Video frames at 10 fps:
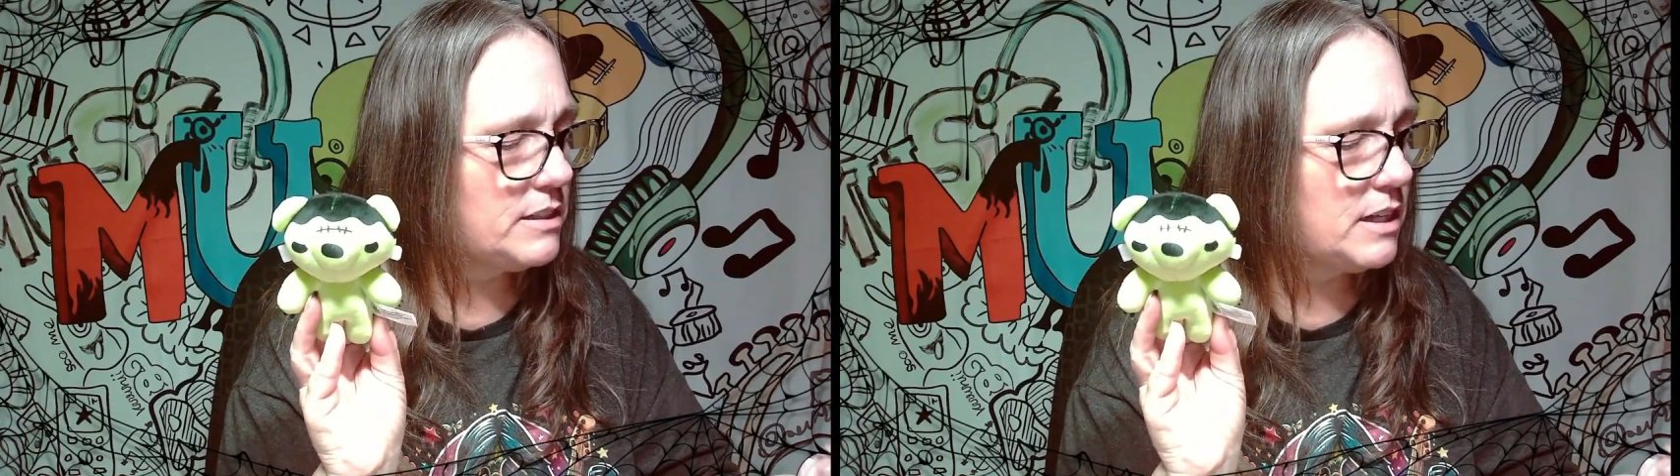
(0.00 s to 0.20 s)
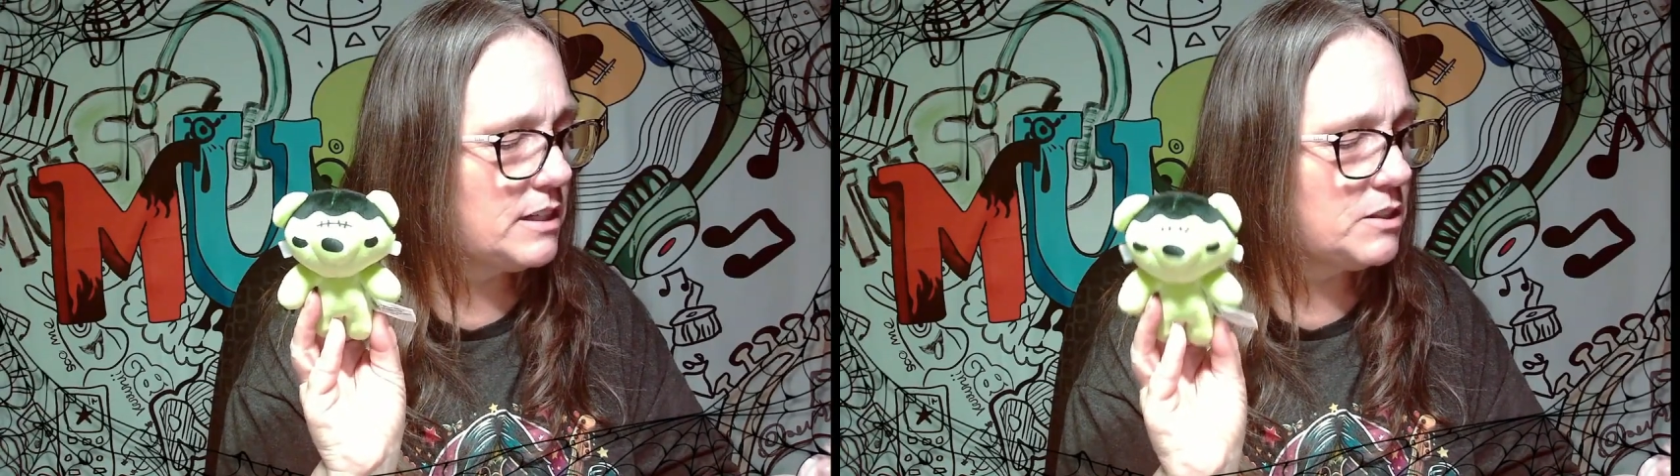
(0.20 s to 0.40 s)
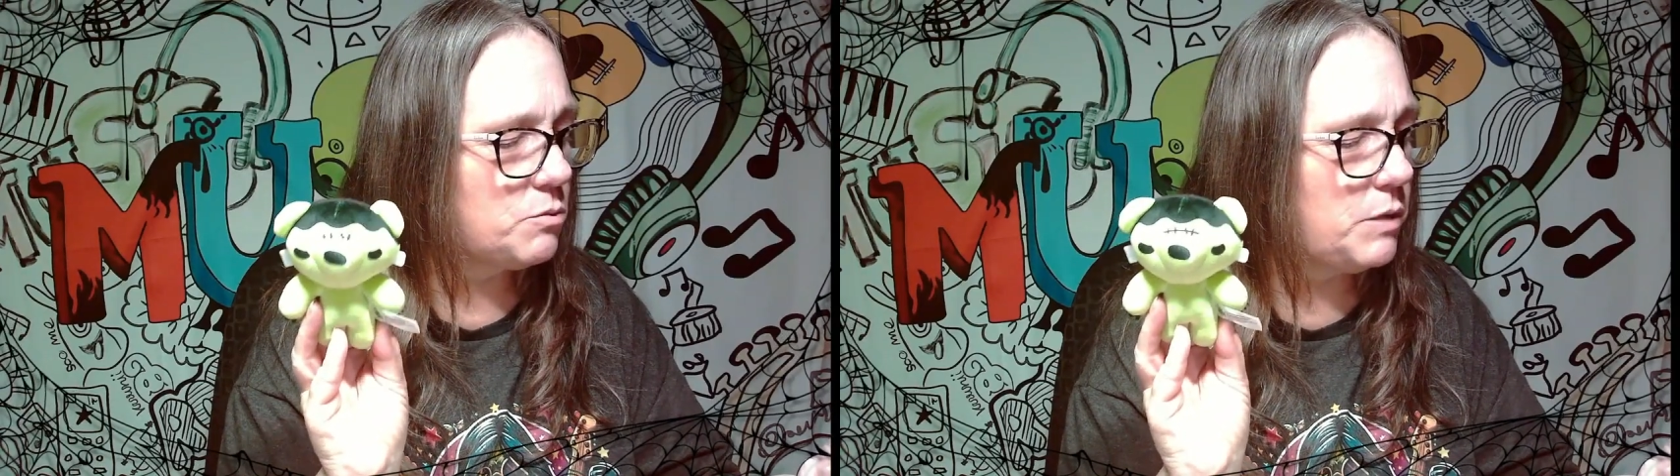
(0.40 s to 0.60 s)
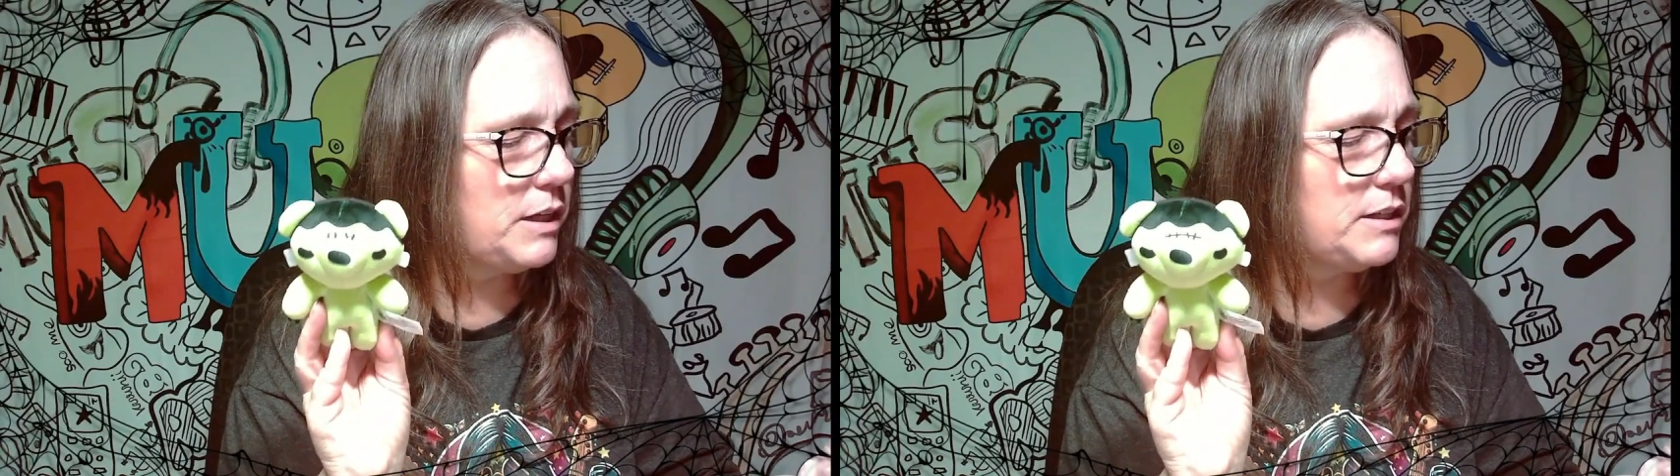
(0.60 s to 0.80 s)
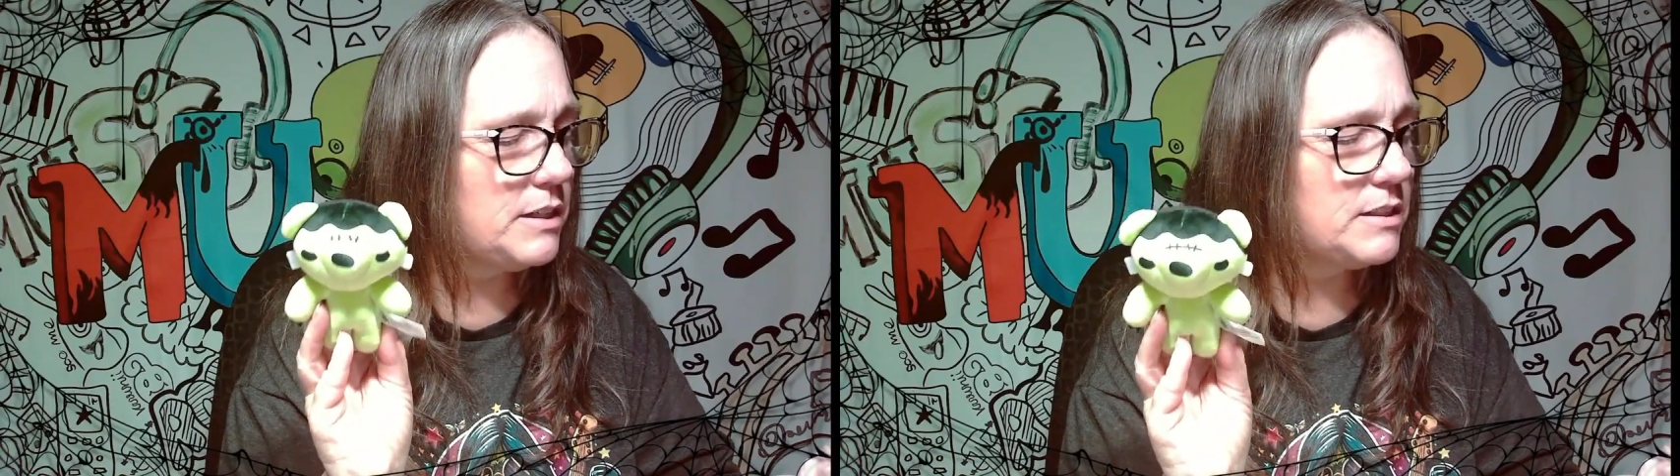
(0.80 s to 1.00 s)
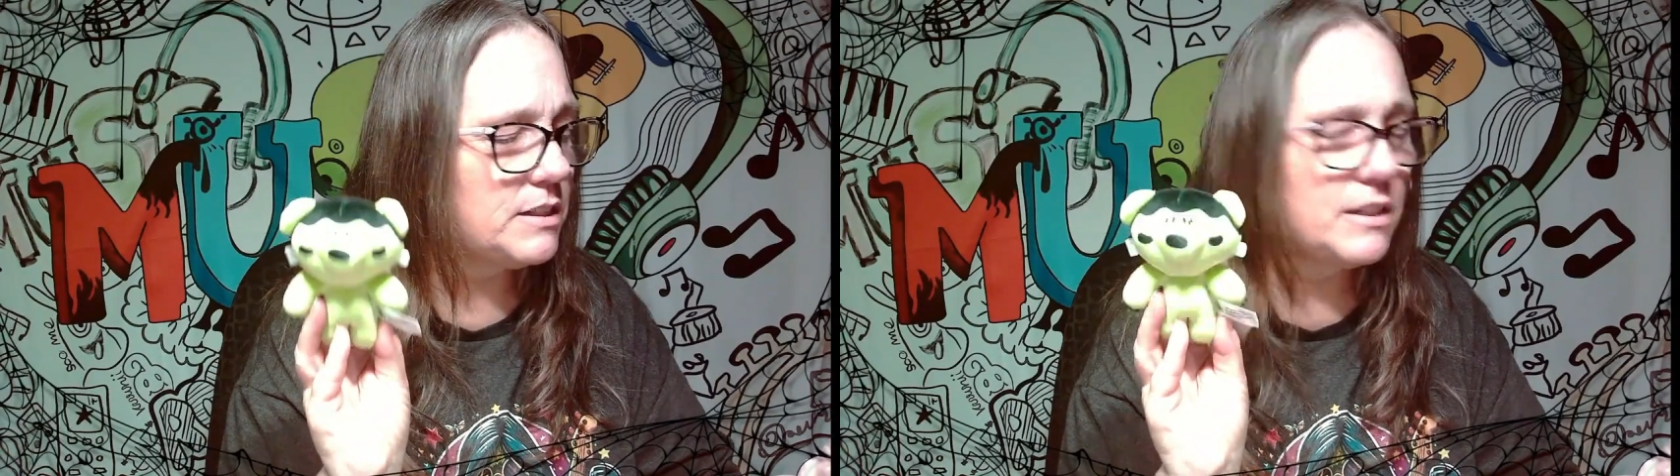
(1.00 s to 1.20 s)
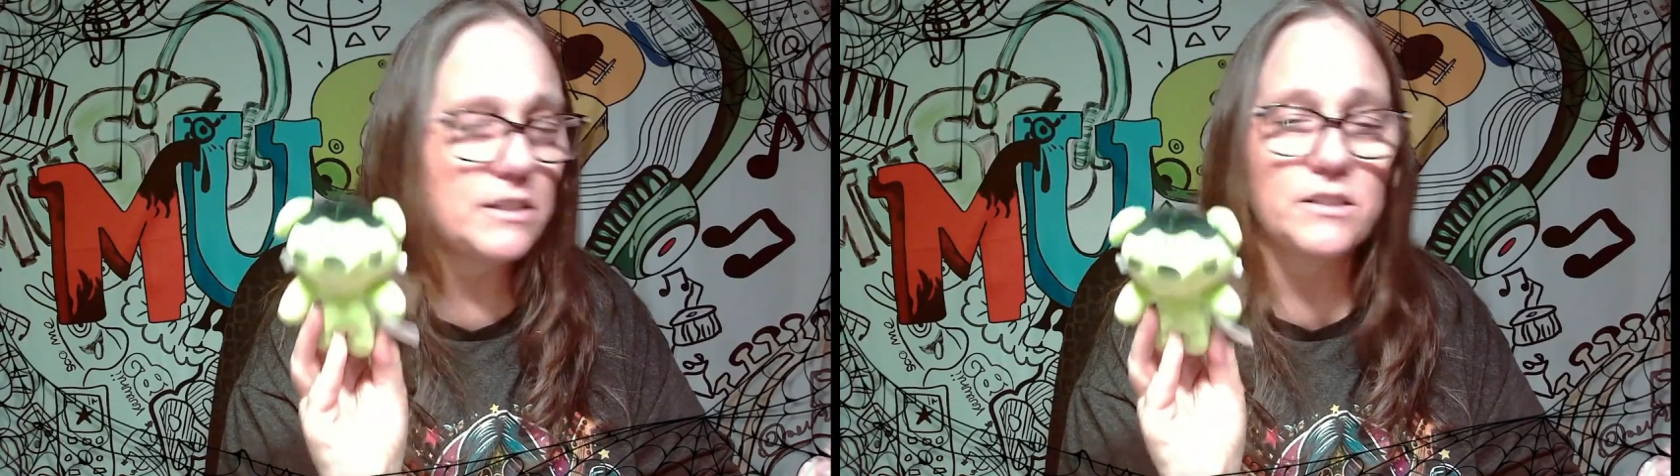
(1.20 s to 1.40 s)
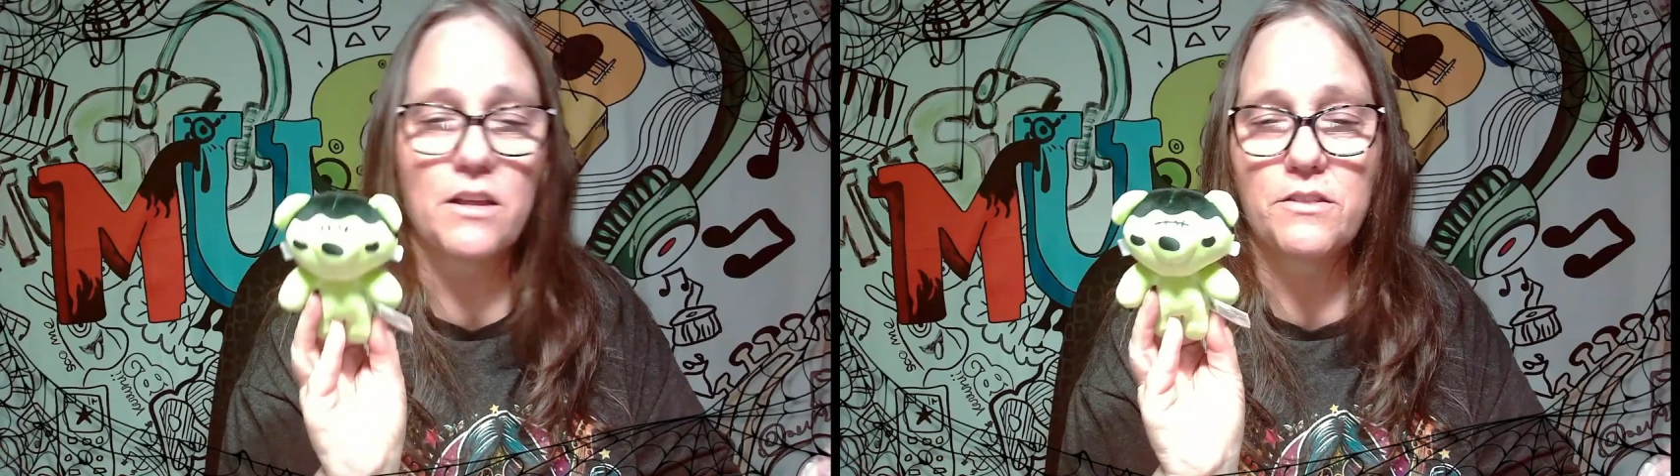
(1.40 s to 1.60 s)
and his weakness
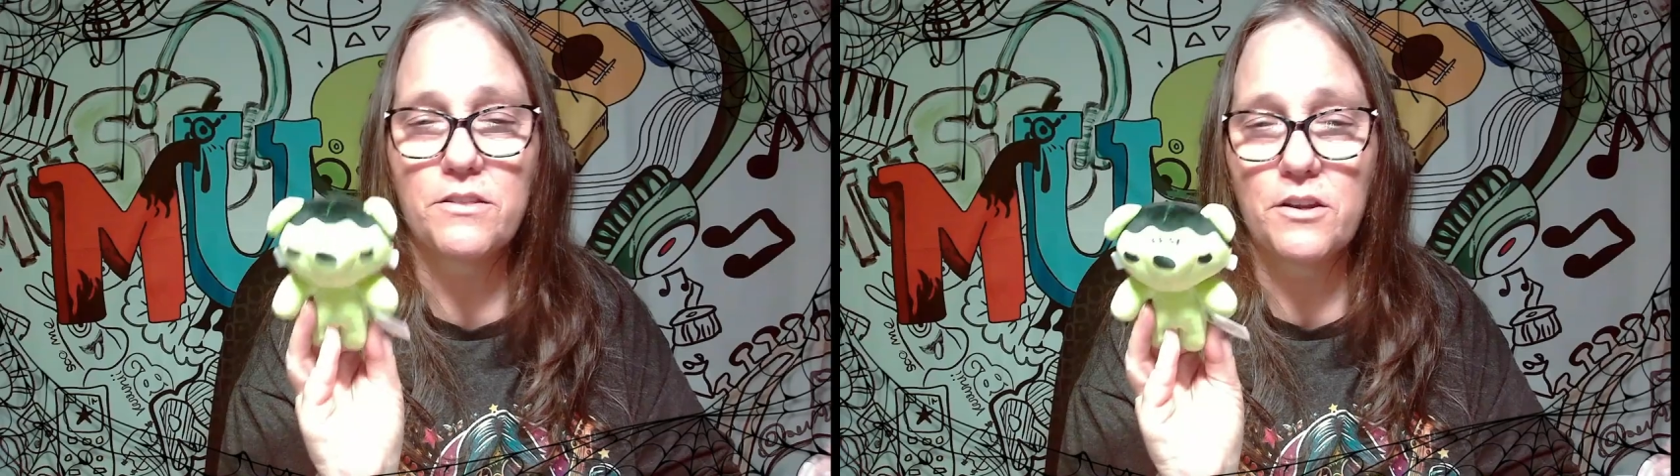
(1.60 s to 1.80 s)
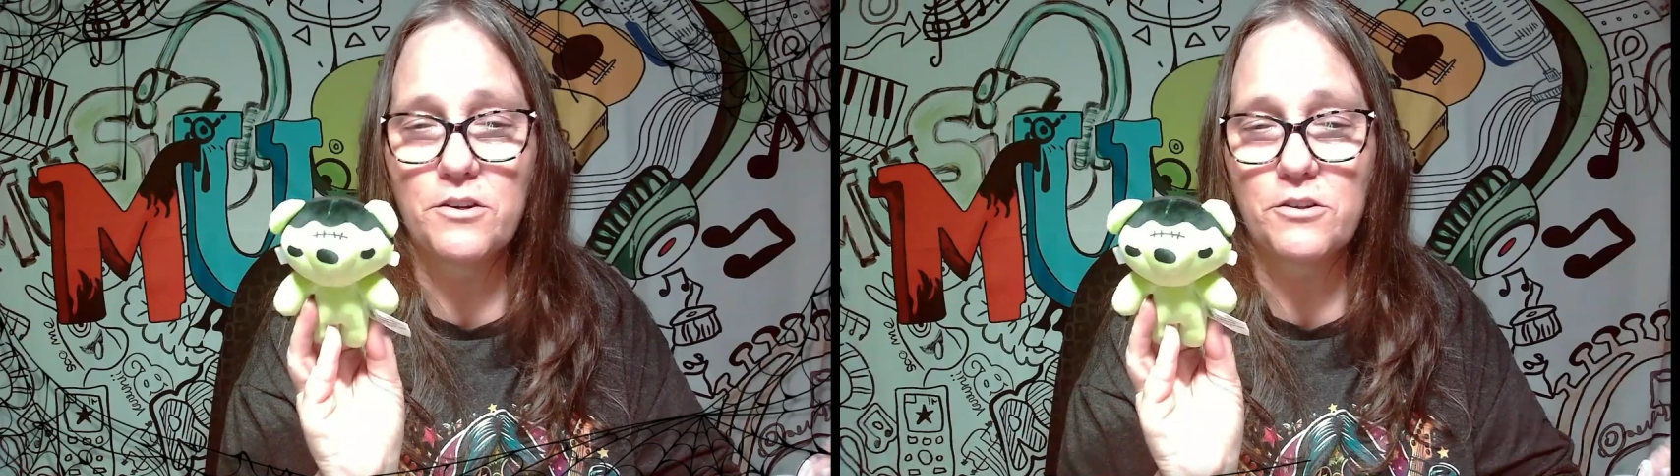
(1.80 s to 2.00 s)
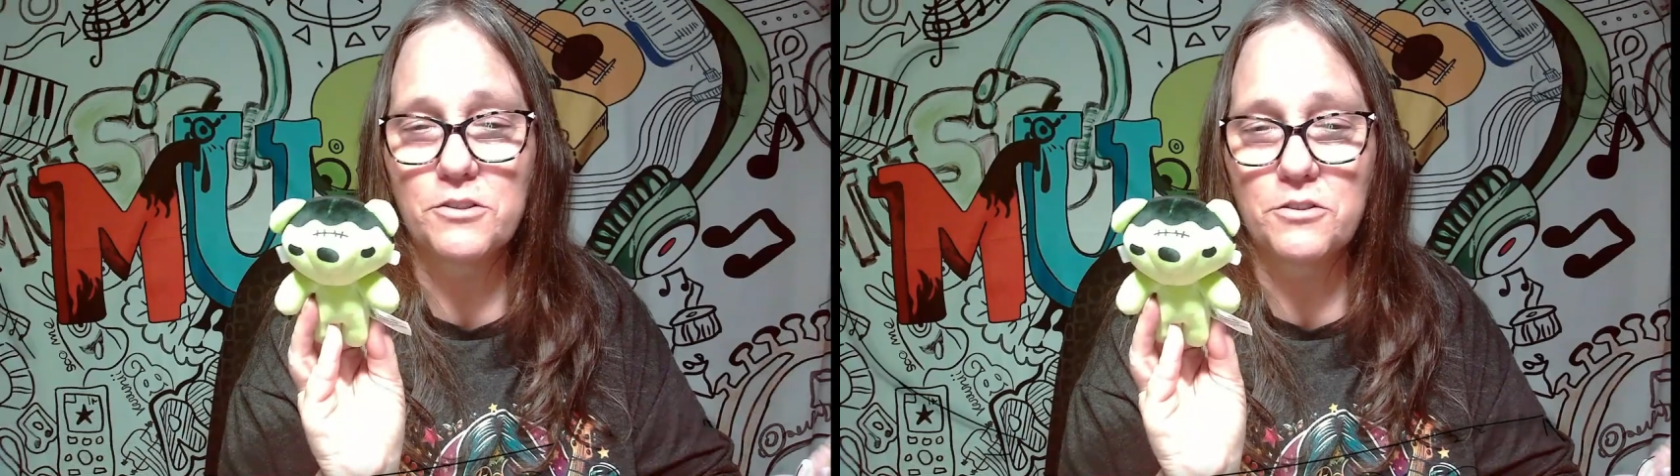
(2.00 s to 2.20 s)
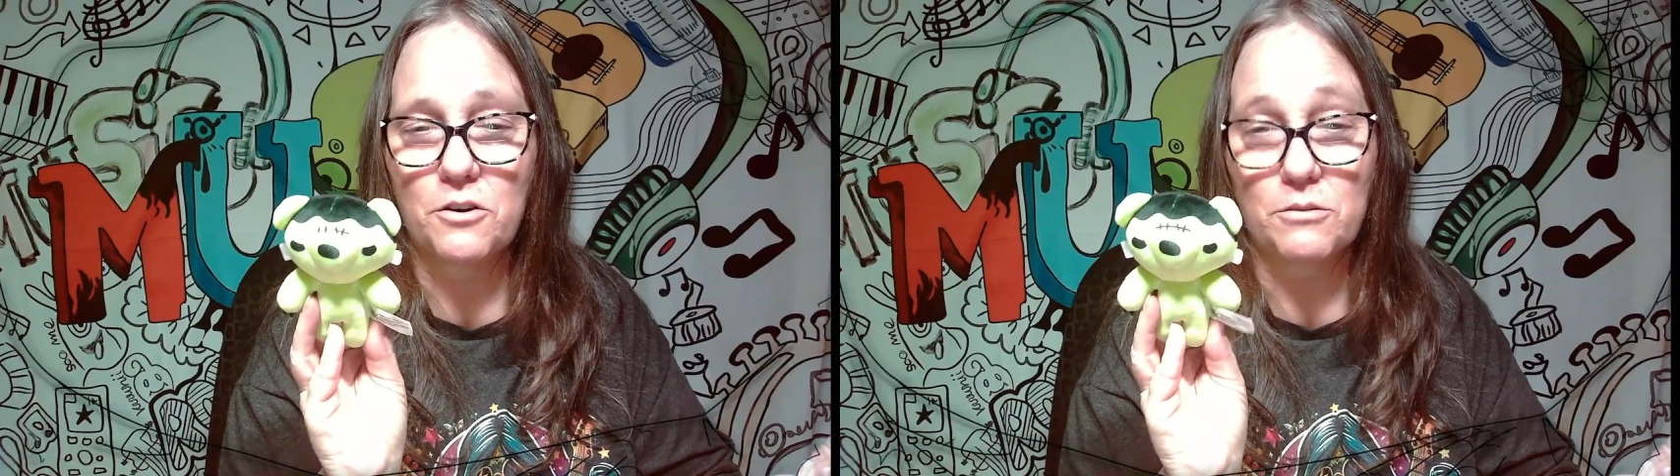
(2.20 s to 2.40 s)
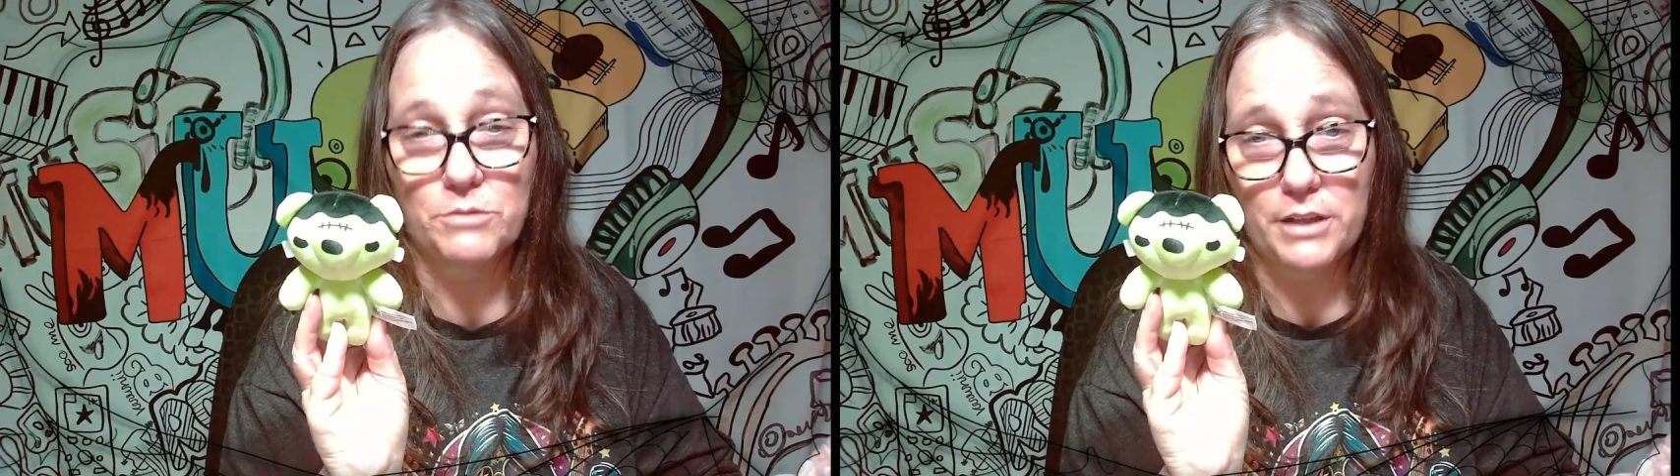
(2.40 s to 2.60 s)
is thunderstorms.